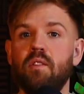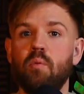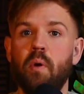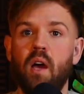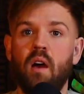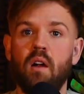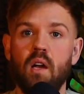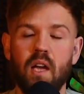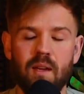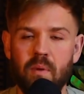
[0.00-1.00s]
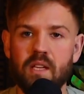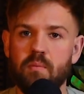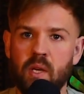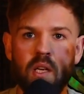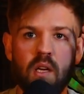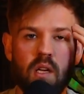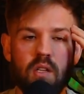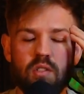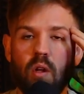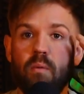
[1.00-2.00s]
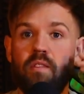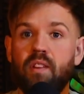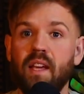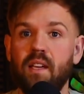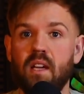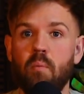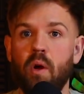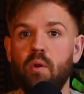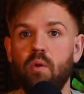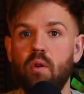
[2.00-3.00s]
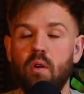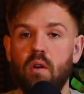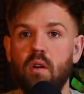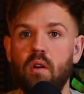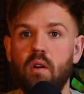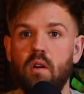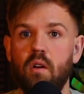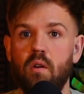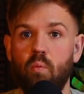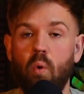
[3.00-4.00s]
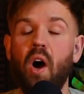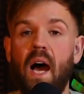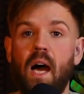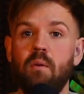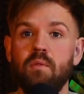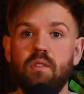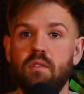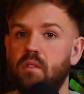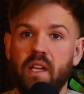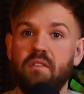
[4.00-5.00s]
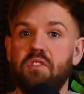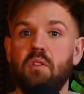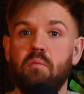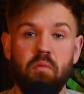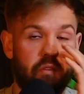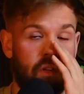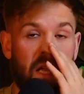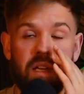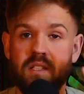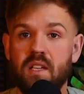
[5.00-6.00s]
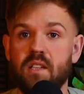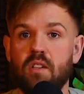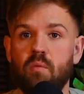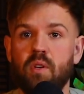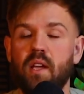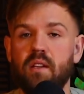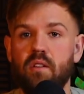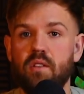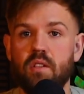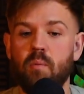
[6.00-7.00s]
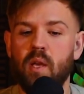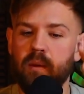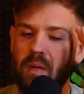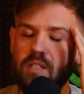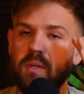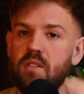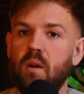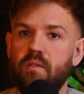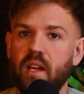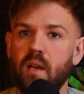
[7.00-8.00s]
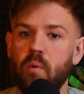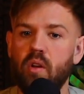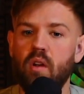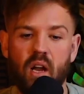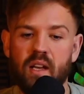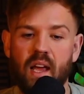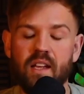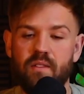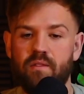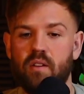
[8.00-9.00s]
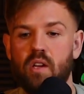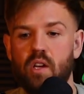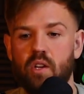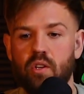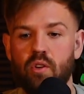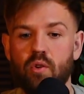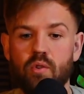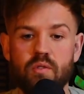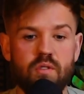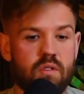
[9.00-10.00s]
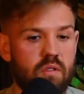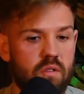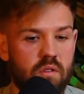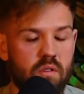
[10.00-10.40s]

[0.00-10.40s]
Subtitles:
feel better. It makes me stop thinking about what happened. Like if a client said something ridiculous to me, it makes me stop thinking about it. And if used